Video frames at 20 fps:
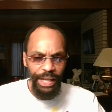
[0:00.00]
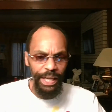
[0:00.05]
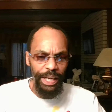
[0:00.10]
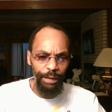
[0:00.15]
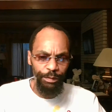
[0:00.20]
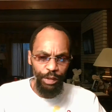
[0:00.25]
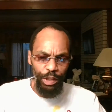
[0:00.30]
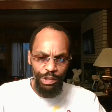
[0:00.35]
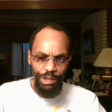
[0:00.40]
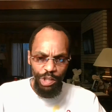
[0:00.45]

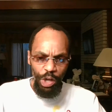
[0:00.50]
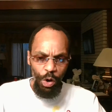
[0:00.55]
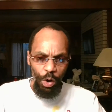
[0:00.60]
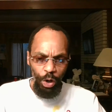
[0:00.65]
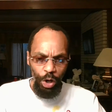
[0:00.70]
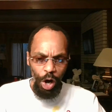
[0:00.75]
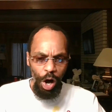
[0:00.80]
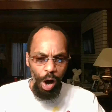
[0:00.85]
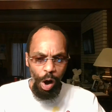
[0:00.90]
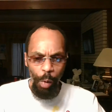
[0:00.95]
If the
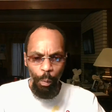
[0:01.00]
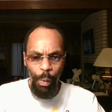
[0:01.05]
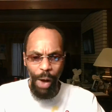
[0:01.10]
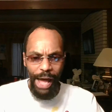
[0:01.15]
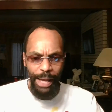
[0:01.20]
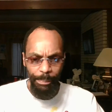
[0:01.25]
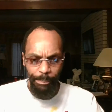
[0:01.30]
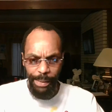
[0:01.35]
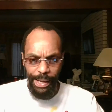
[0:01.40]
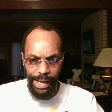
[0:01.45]
so-called
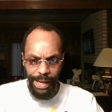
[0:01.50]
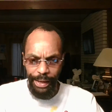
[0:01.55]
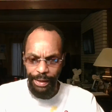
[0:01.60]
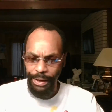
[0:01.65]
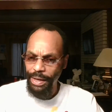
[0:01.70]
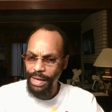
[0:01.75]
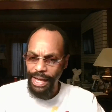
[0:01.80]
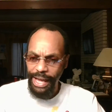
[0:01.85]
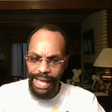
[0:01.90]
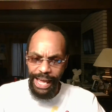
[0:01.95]
white man
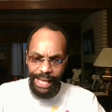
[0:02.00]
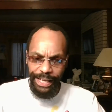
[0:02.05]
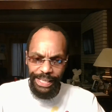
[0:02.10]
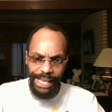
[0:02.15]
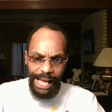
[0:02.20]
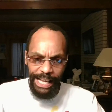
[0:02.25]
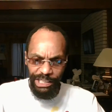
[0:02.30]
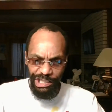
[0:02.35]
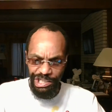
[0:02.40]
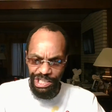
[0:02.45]
had
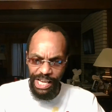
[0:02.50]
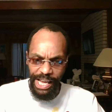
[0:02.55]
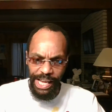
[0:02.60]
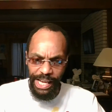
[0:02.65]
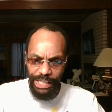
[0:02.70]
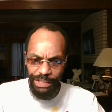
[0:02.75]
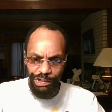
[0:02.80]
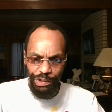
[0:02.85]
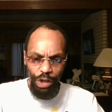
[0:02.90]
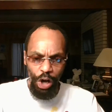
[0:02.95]
not
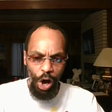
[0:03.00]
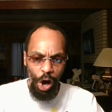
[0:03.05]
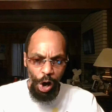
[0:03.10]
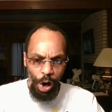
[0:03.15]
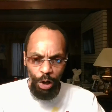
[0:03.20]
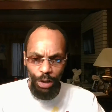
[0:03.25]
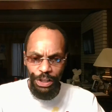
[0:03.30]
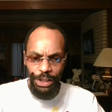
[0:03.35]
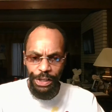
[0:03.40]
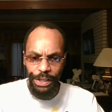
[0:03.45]
changed
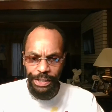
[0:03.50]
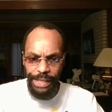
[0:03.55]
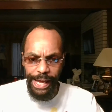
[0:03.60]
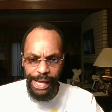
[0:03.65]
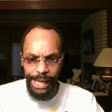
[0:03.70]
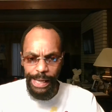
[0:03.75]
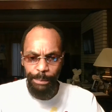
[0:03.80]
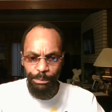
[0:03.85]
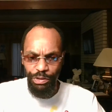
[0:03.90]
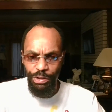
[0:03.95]
all of the
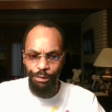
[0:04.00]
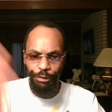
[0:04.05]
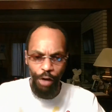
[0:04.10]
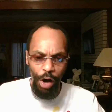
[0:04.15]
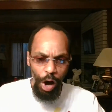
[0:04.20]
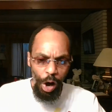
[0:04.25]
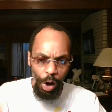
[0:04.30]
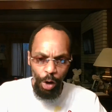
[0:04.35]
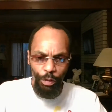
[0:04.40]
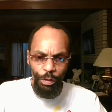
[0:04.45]
names of
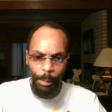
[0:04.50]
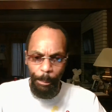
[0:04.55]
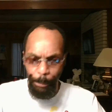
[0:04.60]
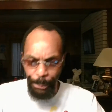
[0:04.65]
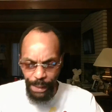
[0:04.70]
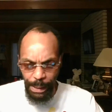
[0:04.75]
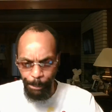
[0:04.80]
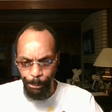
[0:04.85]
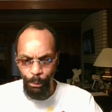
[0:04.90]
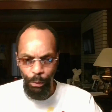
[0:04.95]
all the
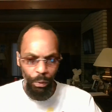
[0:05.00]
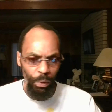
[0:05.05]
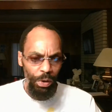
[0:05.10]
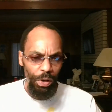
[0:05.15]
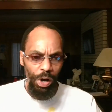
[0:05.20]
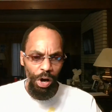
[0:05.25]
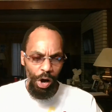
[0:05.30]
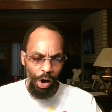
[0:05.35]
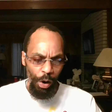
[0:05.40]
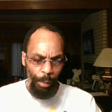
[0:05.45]
people,
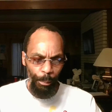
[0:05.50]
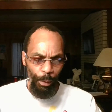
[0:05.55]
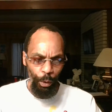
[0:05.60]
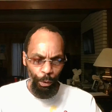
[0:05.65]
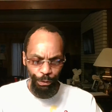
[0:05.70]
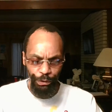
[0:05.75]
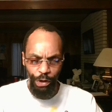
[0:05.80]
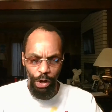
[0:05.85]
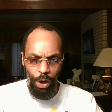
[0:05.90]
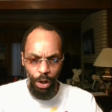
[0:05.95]

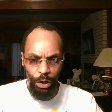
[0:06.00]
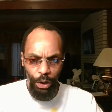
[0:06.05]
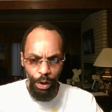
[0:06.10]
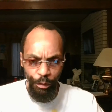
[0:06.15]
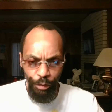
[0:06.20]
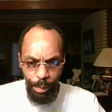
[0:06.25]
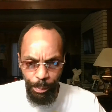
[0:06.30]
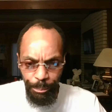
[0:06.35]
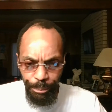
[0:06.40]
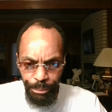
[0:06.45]
almost all
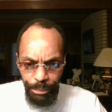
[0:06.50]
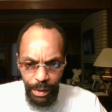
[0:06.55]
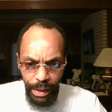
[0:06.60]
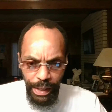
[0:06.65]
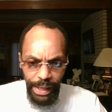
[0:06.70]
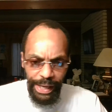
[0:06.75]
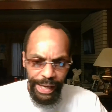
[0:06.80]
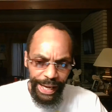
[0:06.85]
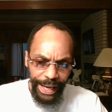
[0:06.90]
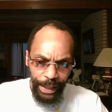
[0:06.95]
of them,
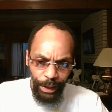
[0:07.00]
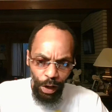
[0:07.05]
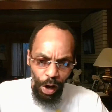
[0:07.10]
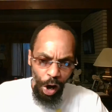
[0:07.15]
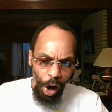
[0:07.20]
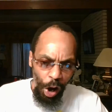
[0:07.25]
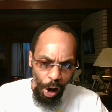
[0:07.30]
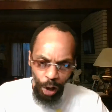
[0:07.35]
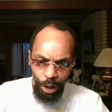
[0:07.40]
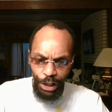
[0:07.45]
and
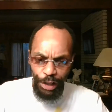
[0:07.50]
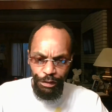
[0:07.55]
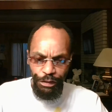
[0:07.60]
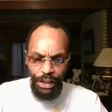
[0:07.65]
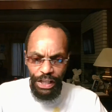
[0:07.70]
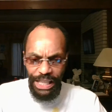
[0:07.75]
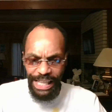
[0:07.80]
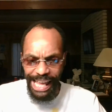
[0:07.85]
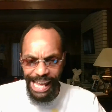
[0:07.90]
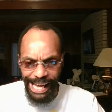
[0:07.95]
all of
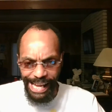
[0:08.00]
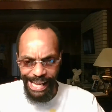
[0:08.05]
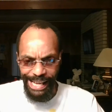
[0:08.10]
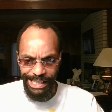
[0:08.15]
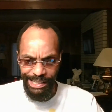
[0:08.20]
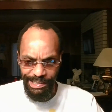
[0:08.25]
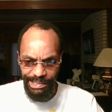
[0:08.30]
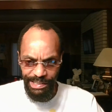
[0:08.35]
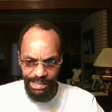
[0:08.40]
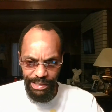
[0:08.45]
the
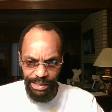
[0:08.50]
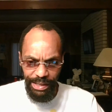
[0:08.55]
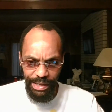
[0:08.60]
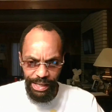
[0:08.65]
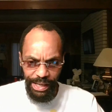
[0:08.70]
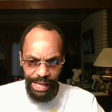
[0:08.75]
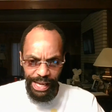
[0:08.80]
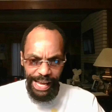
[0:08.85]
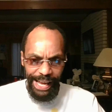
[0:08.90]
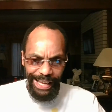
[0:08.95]
lands
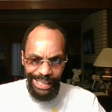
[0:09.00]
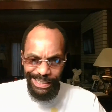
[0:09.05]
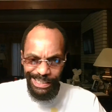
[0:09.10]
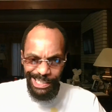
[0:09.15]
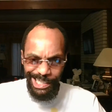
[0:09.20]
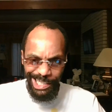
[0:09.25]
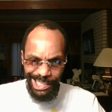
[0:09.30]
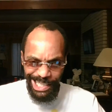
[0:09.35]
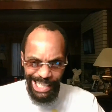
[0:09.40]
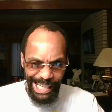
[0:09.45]
and
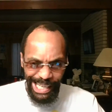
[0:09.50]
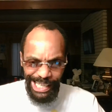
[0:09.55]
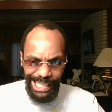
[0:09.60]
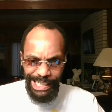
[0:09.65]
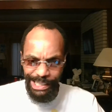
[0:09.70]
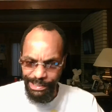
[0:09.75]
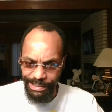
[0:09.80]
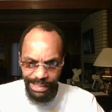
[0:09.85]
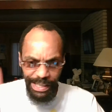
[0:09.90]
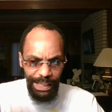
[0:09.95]
the
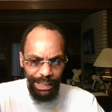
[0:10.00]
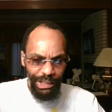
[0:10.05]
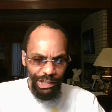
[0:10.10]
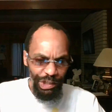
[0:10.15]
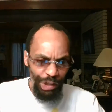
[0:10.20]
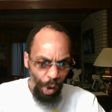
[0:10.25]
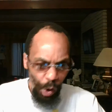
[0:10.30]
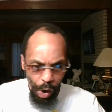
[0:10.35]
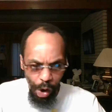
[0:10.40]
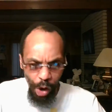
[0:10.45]
seas,
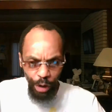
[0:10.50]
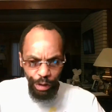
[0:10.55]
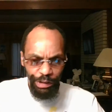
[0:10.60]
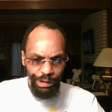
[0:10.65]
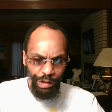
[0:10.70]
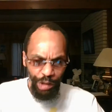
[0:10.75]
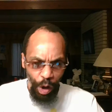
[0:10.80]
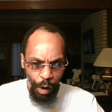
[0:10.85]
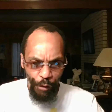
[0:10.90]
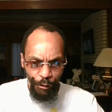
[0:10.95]
so on and
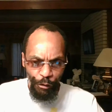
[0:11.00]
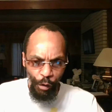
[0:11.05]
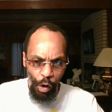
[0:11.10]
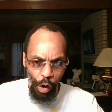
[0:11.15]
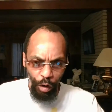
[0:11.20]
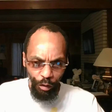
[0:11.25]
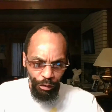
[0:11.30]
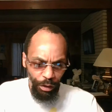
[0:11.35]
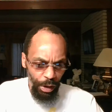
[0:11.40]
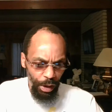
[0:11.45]
so
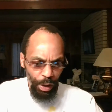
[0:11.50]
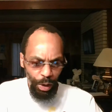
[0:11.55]
forth,